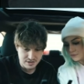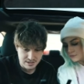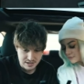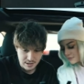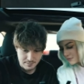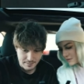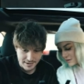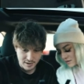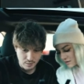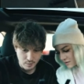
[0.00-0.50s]
see
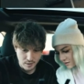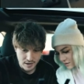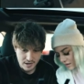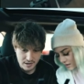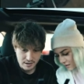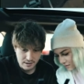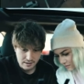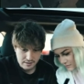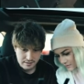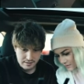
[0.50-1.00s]
them anywhere?
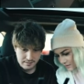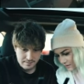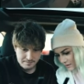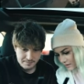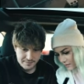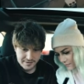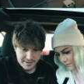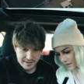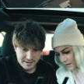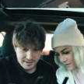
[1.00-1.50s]
I don't see
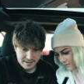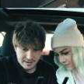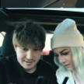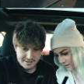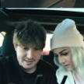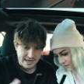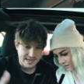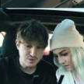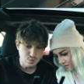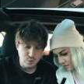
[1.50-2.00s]
them
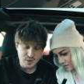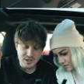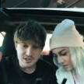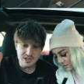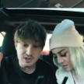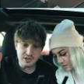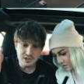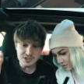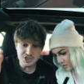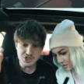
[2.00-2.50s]
anywhere. Guys, we
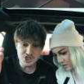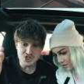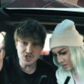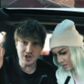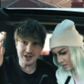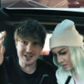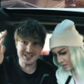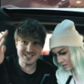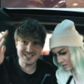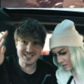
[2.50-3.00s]
literally just
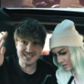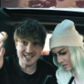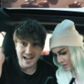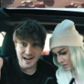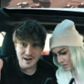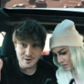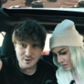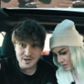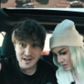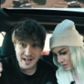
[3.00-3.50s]
saw
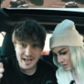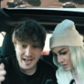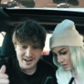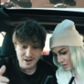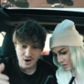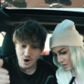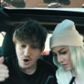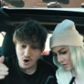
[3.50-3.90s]
Siren Head